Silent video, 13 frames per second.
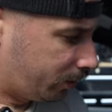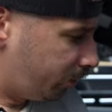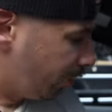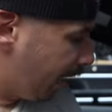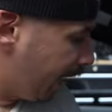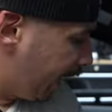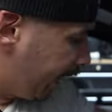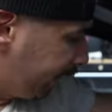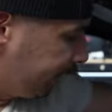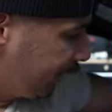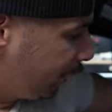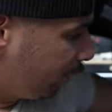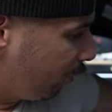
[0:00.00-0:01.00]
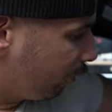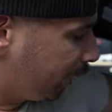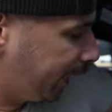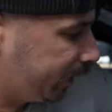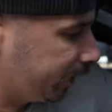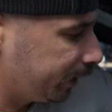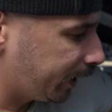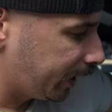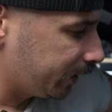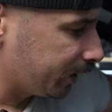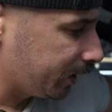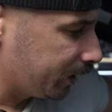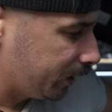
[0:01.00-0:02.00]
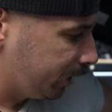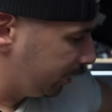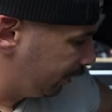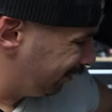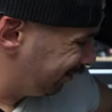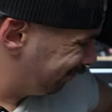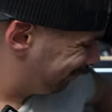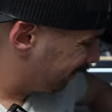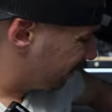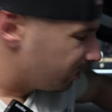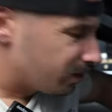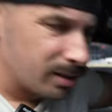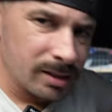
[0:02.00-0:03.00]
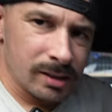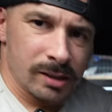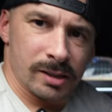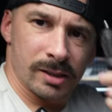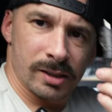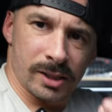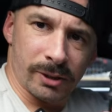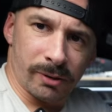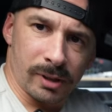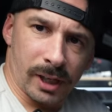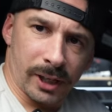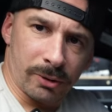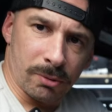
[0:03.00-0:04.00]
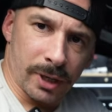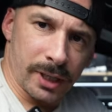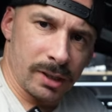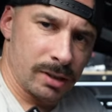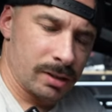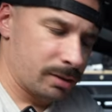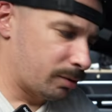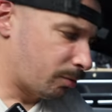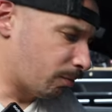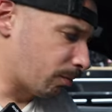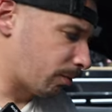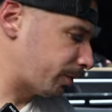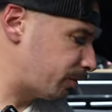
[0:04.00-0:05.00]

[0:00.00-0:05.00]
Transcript: You have the old handy dandy cigarette lighter way, or